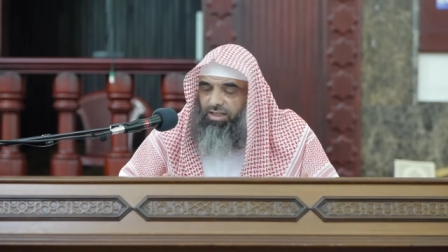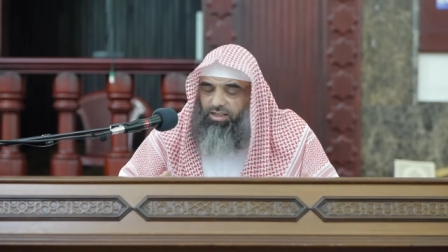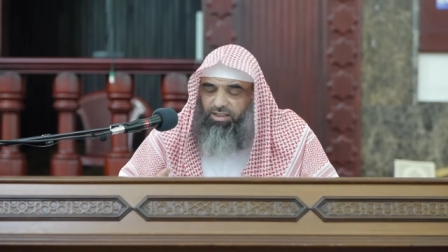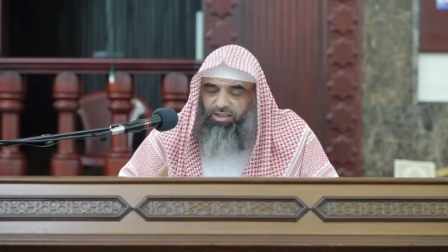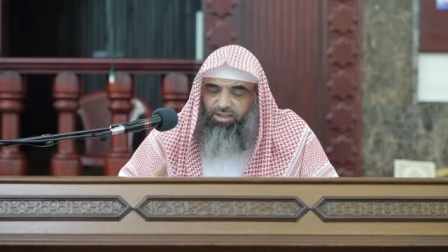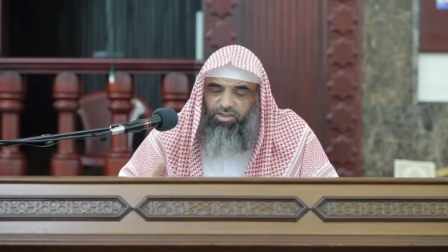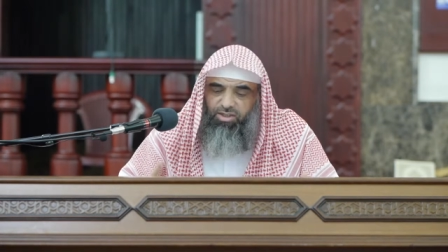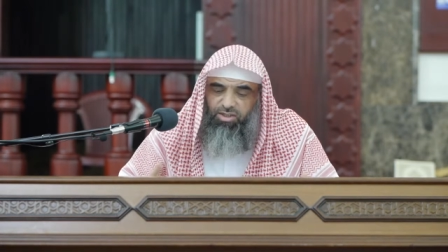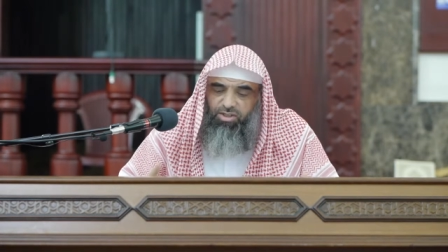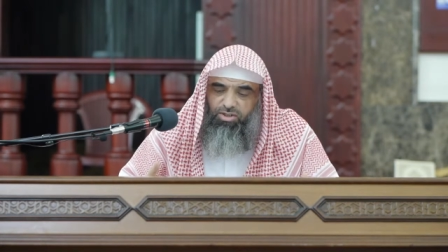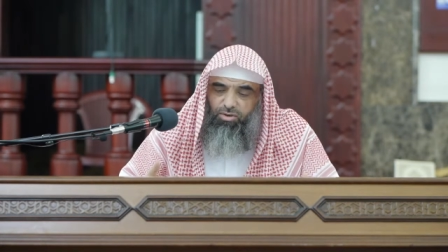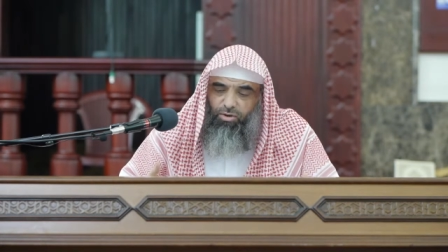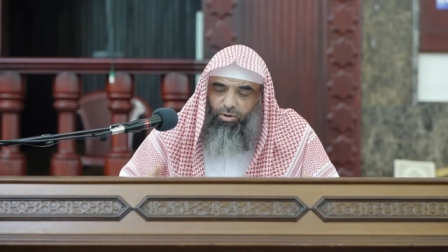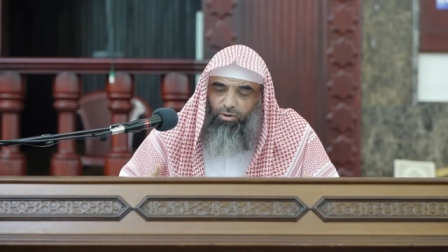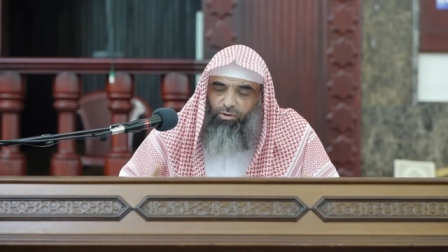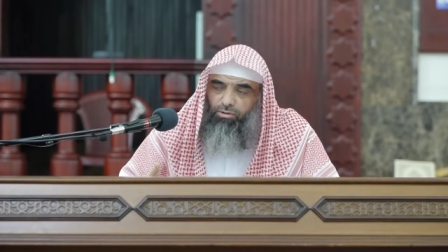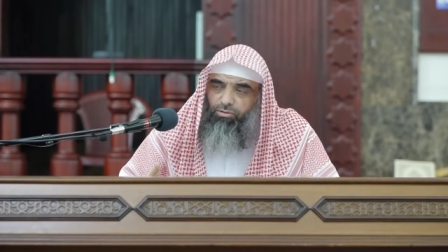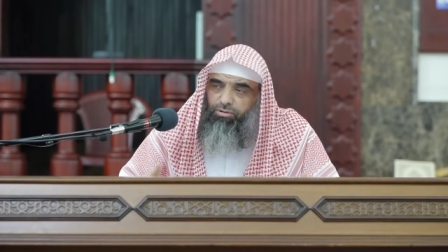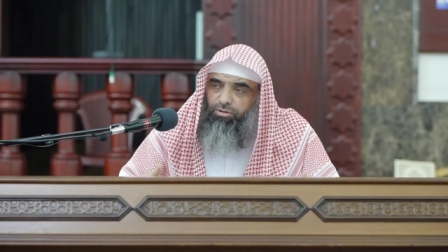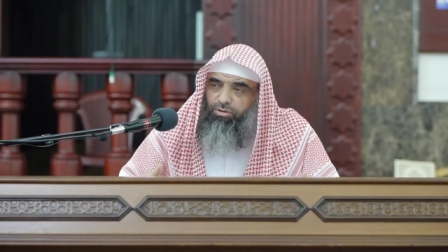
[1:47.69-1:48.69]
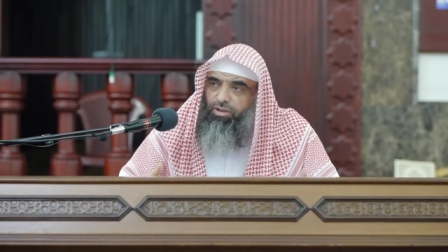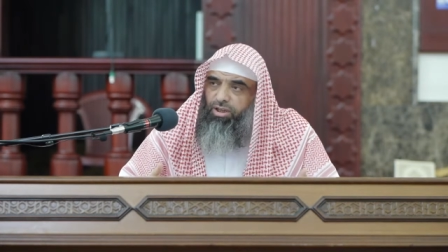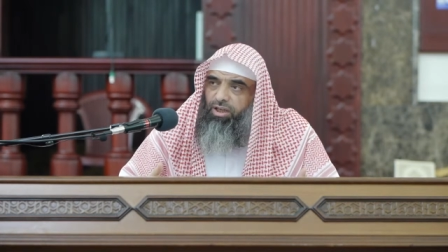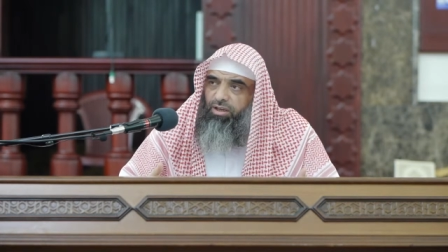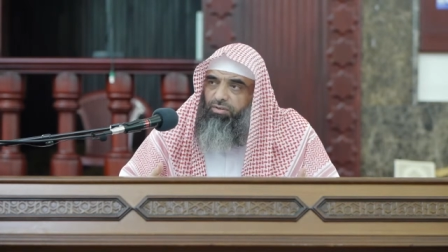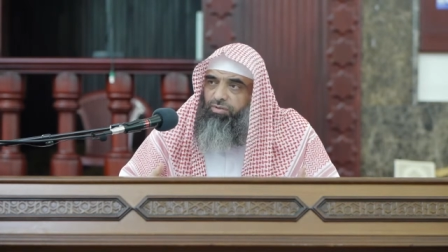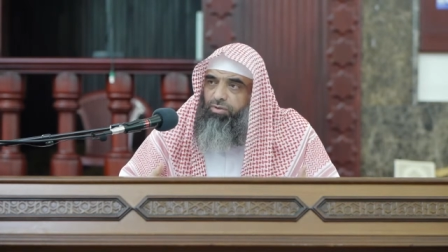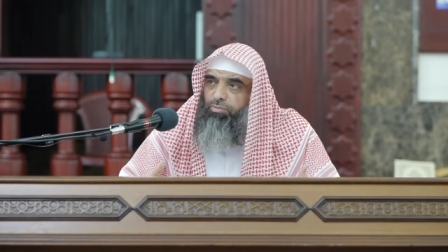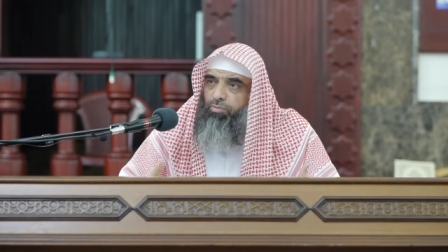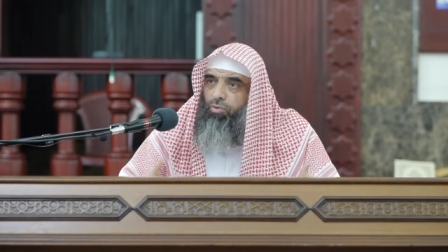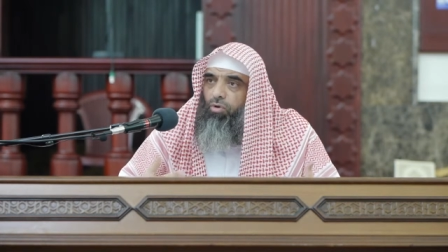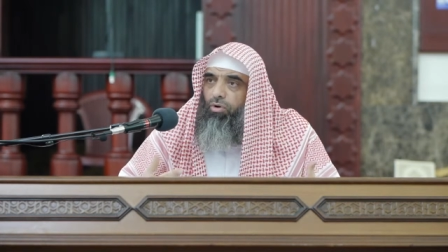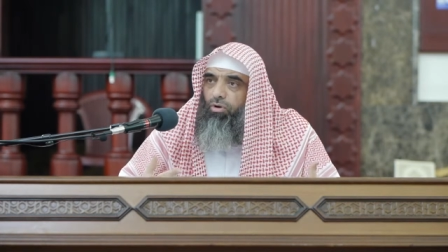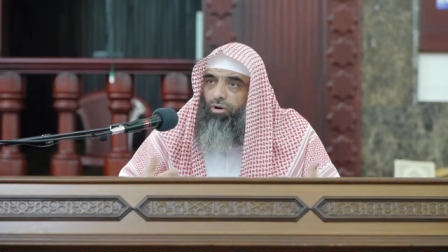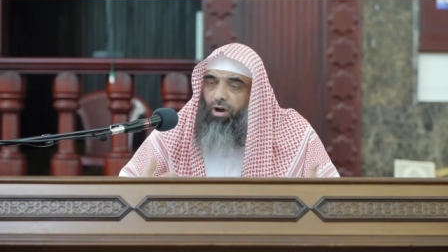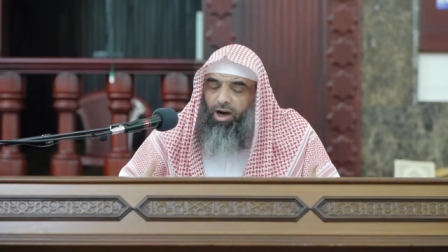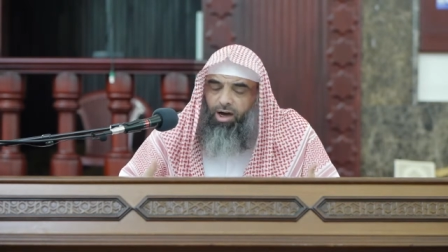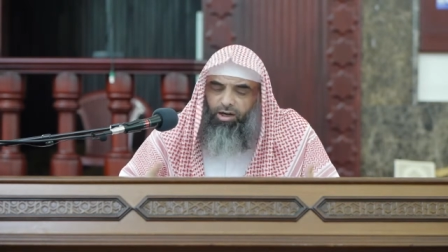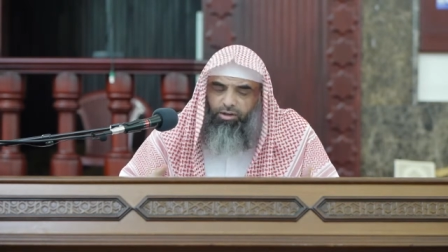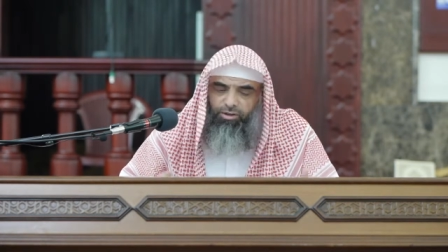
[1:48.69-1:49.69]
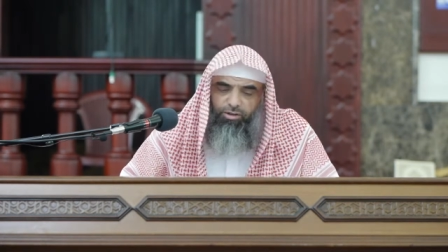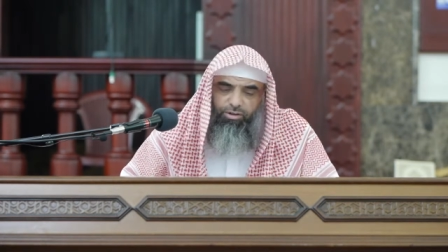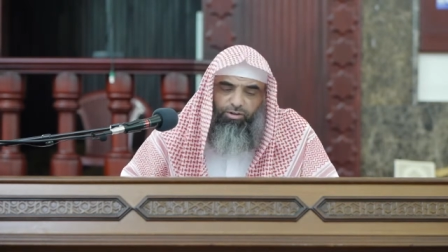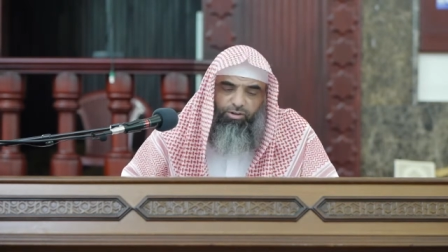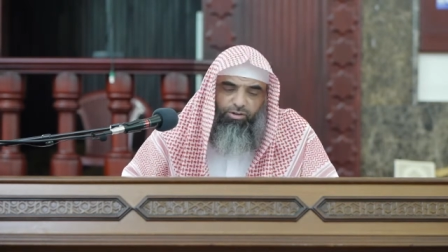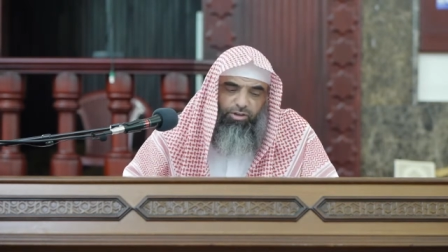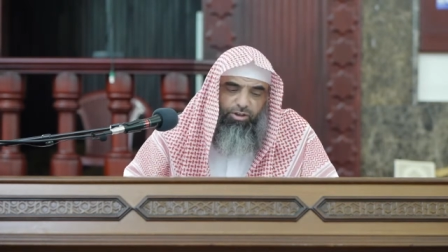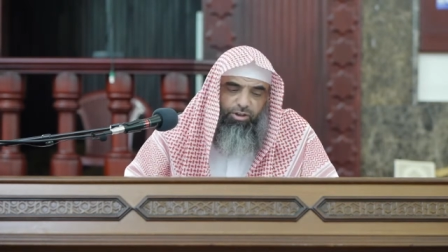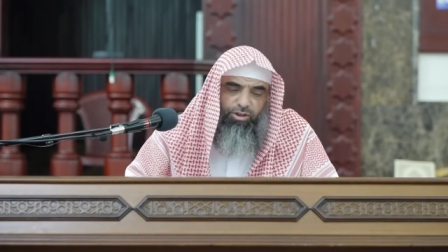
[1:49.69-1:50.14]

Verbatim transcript: And this oath gives more honor